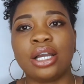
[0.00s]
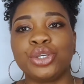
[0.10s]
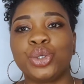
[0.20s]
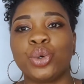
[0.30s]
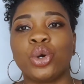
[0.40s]

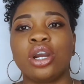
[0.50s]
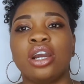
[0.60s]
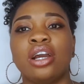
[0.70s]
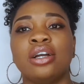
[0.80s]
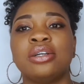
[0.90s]

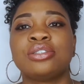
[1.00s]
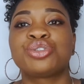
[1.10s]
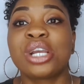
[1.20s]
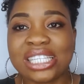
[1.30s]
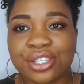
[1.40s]
your
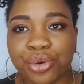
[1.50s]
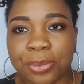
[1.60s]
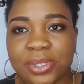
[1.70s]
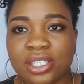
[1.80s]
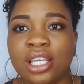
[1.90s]

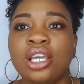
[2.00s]
transcripts.